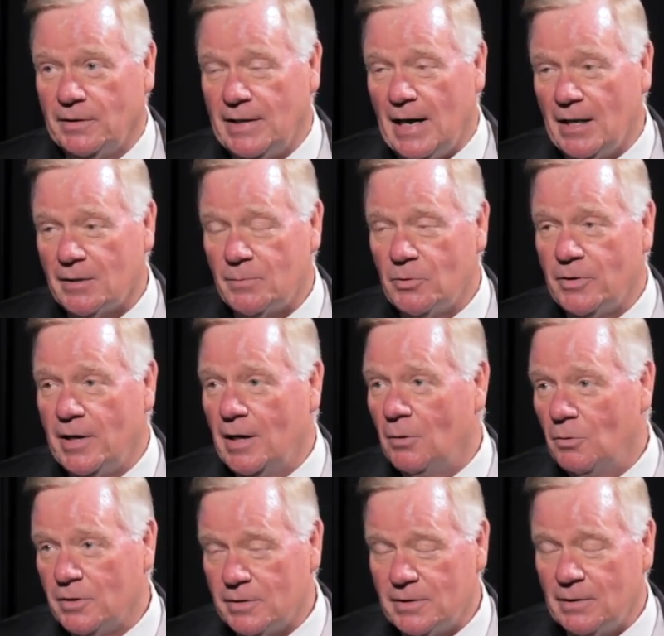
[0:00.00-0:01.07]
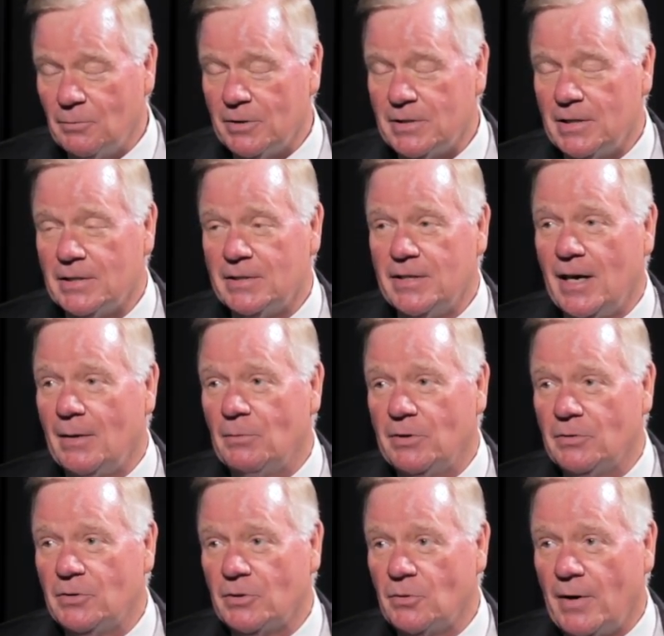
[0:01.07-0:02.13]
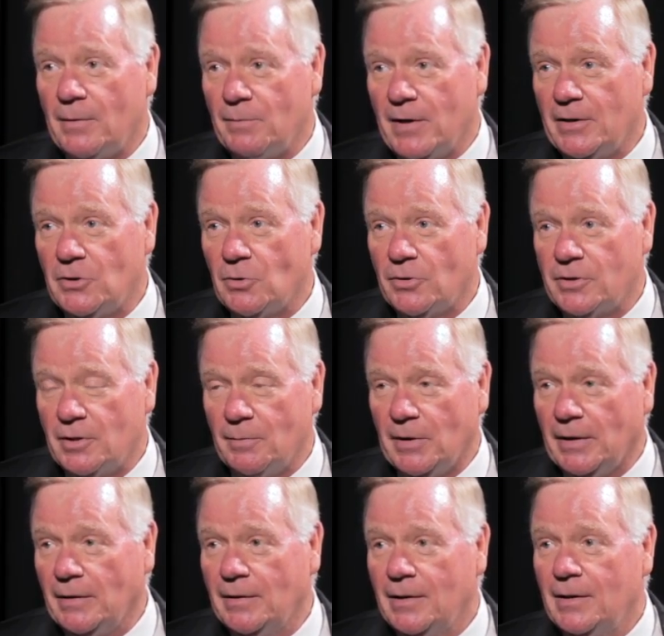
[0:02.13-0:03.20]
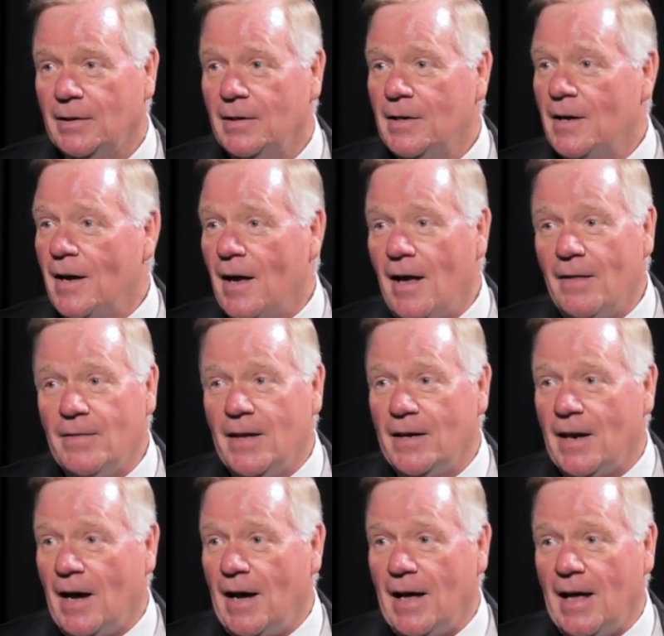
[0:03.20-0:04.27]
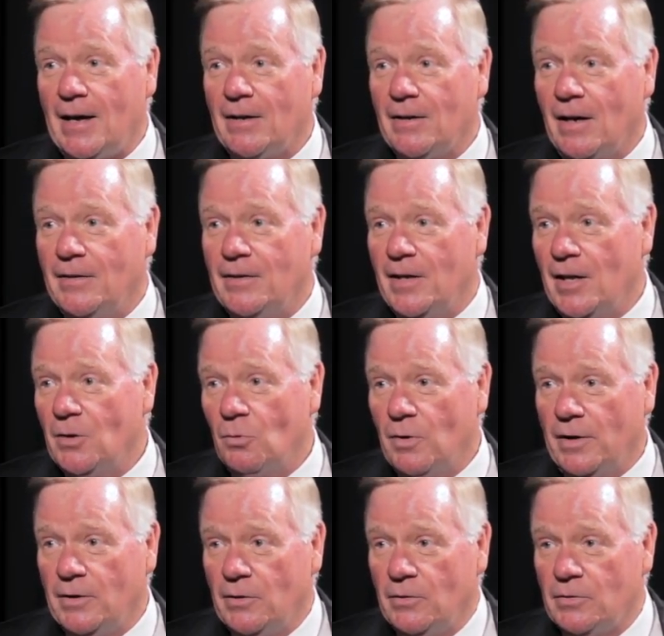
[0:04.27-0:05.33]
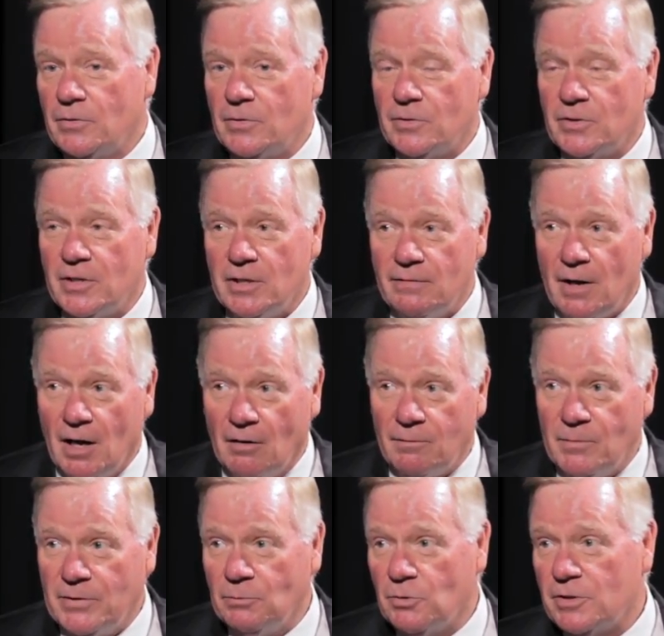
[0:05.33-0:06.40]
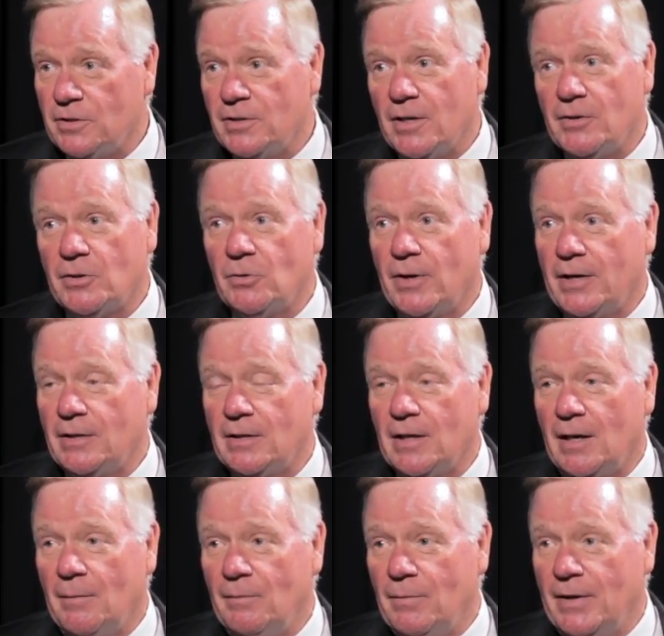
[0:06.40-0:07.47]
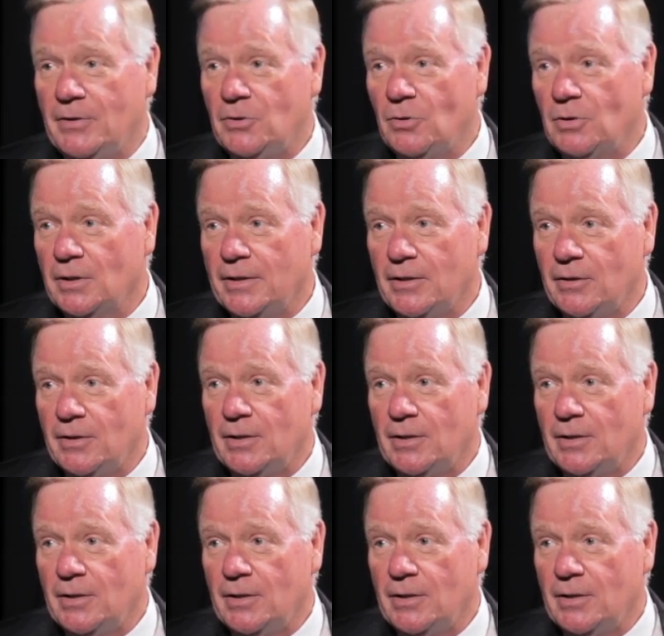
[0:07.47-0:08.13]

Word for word: Dallas Purnell was, was his name and he was a great mentor to me. And then I had an, another one who's Steve Elfman was another great uh, mentor leader.